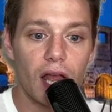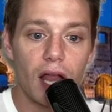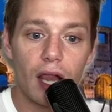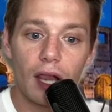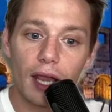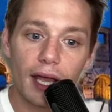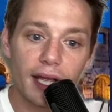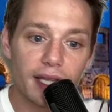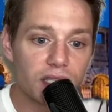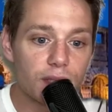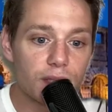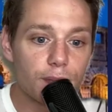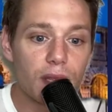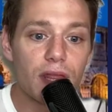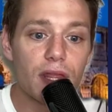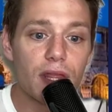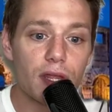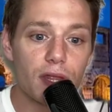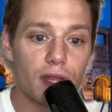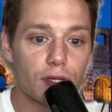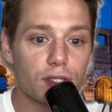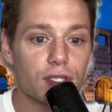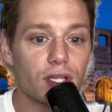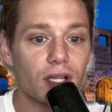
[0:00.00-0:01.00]
Like, to me,
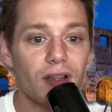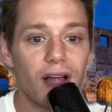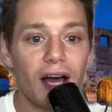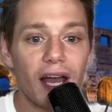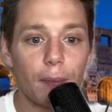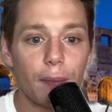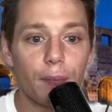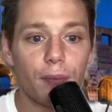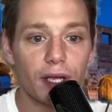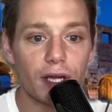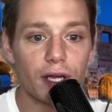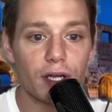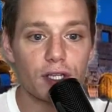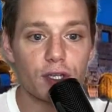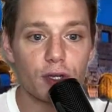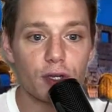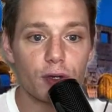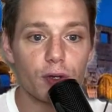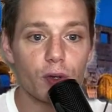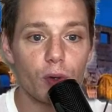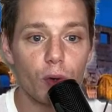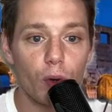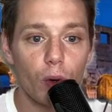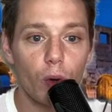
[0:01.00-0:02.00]
there's a lot of players
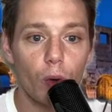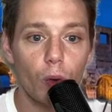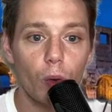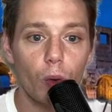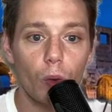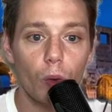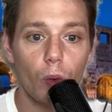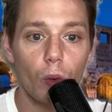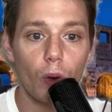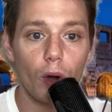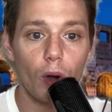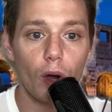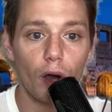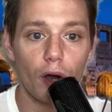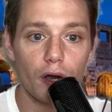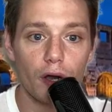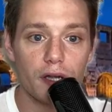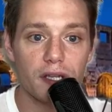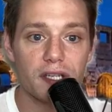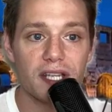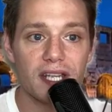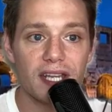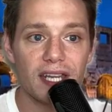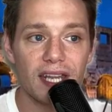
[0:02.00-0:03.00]
here who
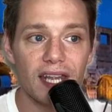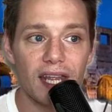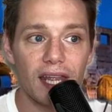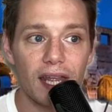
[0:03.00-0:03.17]
earned it